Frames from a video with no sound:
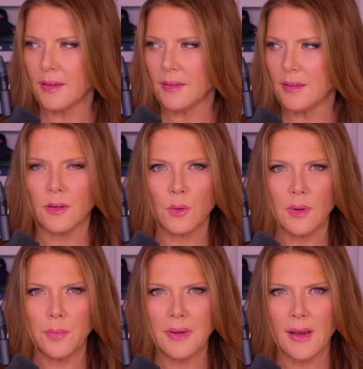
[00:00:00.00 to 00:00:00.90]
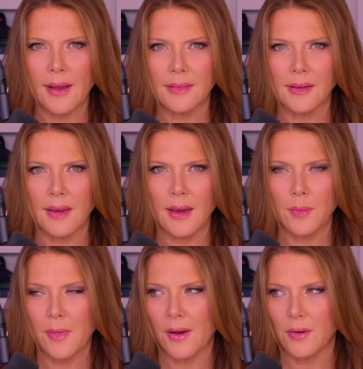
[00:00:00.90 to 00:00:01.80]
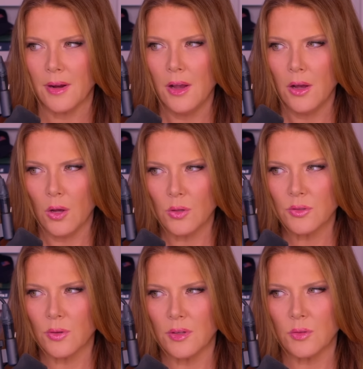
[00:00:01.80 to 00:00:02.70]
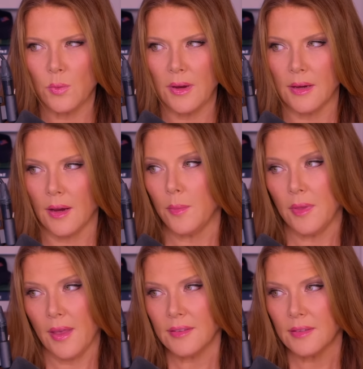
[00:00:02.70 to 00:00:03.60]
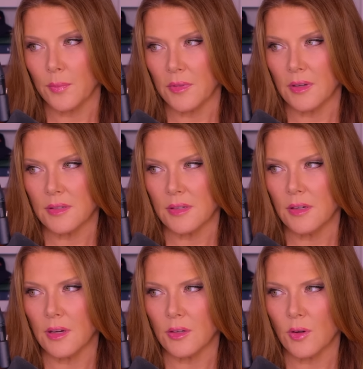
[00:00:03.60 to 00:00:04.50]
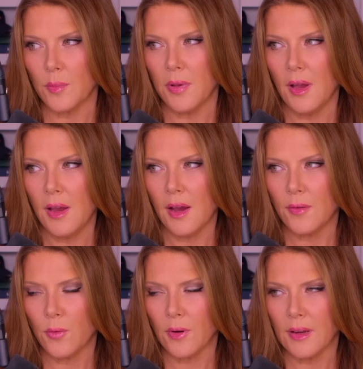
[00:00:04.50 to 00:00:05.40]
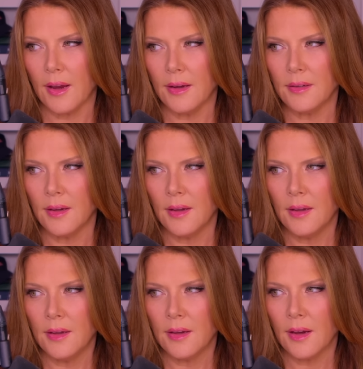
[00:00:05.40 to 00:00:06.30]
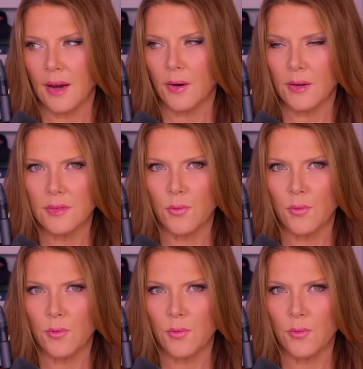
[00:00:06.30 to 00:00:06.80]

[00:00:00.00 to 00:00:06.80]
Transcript: consider Quinnipiac that came out also this week. I mean, that's something to see. You get Trump at 48, Harris